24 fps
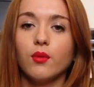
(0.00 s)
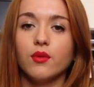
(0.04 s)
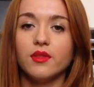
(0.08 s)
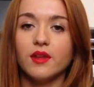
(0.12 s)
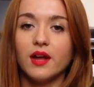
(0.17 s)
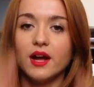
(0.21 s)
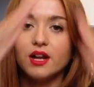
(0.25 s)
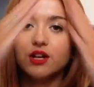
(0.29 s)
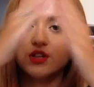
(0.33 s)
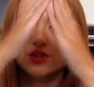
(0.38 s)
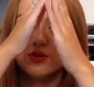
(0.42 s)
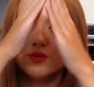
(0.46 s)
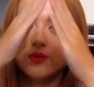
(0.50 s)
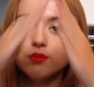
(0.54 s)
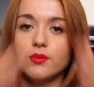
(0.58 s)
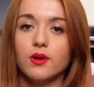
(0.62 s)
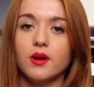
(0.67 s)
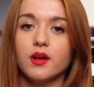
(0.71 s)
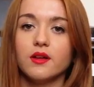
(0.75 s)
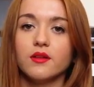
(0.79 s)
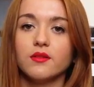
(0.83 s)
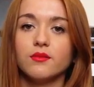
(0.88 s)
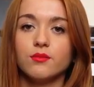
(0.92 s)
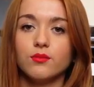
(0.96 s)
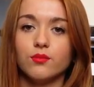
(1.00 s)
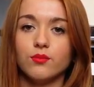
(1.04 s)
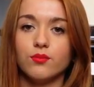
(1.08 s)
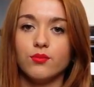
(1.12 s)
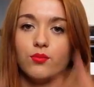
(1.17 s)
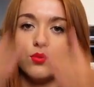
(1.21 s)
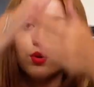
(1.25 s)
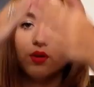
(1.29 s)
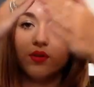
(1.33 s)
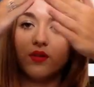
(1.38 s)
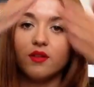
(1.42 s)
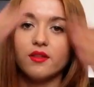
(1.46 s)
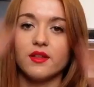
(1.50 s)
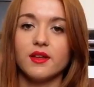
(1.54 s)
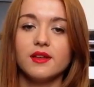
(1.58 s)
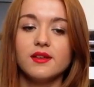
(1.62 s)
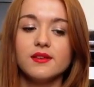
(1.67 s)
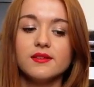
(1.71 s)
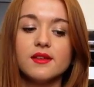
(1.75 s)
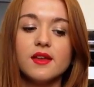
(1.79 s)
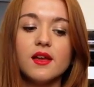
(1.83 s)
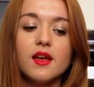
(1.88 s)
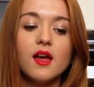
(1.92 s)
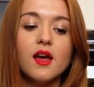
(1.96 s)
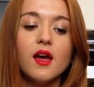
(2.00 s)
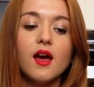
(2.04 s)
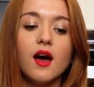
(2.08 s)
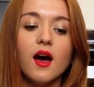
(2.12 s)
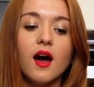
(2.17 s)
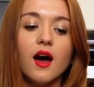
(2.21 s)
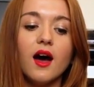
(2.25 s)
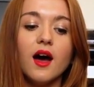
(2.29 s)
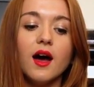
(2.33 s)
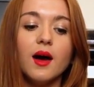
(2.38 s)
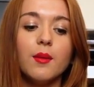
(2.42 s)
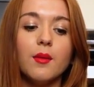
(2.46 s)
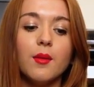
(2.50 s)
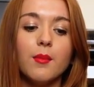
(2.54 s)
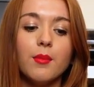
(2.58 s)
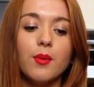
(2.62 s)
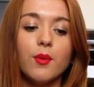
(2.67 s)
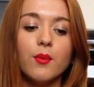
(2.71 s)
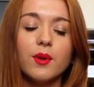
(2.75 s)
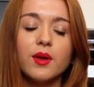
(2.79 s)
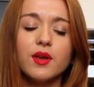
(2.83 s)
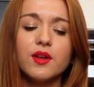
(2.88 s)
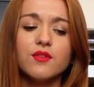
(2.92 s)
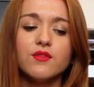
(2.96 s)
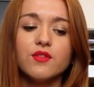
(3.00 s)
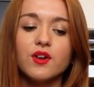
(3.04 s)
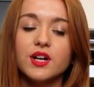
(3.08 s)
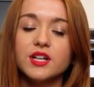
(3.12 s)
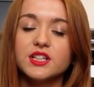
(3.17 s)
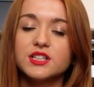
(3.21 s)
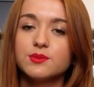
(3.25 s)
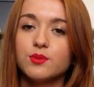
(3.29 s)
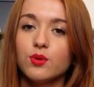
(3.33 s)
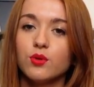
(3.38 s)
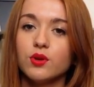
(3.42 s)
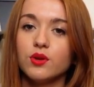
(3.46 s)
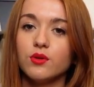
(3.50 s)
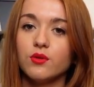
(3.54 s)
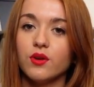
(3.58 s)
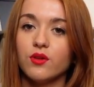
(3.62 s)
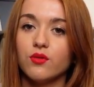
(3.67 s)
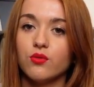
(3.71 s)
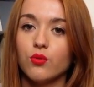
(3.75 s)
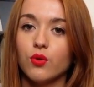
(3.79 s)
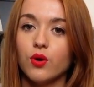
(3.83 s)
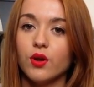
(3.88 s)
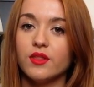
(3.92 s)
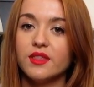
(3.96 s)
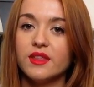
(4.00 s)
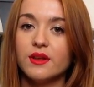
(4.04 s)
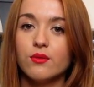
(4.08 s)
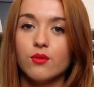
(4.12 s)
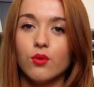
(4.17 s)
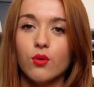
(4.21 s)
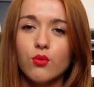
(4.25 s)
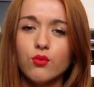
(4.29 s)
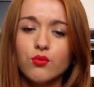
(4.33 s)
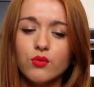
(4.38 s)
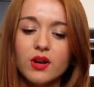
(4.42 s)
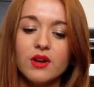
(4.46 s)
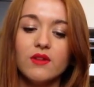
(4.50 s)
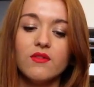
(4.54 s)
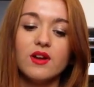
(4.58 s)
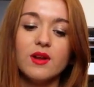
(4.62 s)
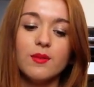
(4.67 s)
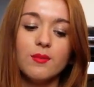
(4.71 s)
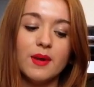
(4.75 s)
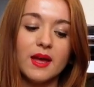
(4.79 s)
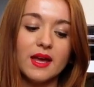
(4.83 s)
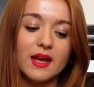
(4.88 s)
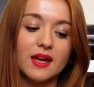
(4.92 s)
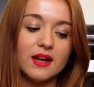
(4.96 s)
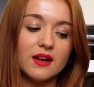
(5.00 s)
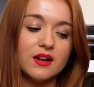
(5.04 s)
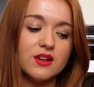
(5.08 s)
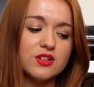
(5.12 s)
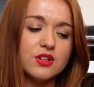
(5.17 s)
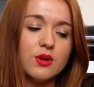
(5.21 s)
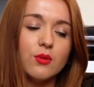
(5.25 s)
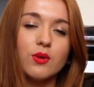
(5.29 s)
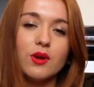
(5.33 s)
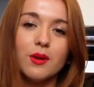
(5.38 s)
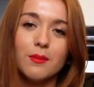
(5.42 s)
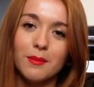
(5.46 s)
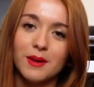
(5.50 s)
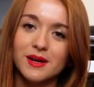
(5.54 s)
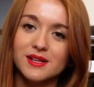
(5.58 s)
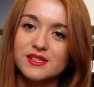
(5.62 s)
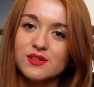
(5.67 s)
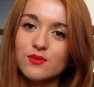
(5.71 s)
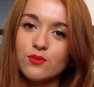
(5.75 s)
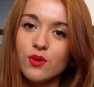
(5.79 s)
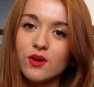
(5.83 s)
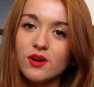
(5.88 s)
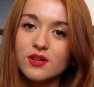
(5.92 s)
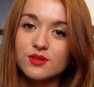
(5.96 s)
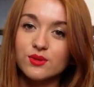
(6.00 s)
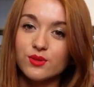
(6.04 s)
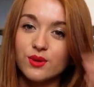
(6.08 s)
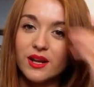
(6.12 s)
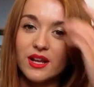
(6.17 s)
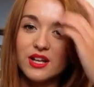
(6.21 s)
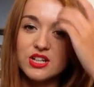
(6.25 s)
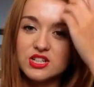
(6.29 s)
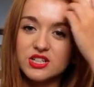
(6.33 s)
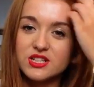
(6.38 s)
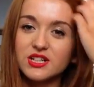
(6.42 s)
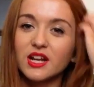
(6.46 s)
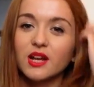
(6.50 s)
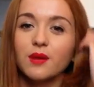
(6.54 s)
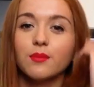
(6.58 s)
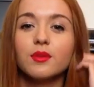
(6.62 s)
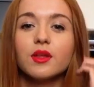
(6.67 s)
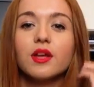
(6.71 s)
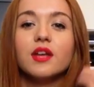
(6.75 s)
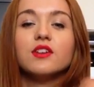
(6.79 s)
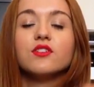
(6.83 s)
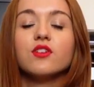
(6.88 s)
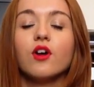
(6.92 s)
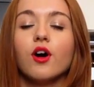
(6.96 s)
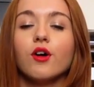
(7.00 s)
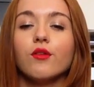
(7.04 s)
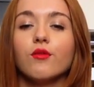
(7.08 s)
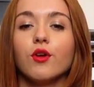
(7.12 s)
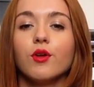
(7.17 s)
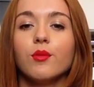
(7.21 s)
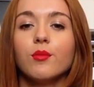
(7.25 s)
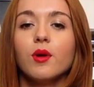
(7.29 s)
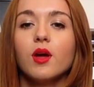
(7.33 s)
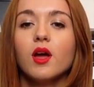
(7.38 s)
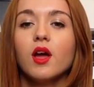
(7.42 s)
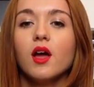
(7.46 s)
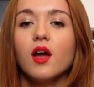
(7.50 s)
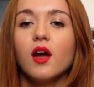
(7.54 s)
one actual like ones like this. But we couldn't find a small enough one. They were all really, really big, and I don't want a massive one because it would literally take up the entire room.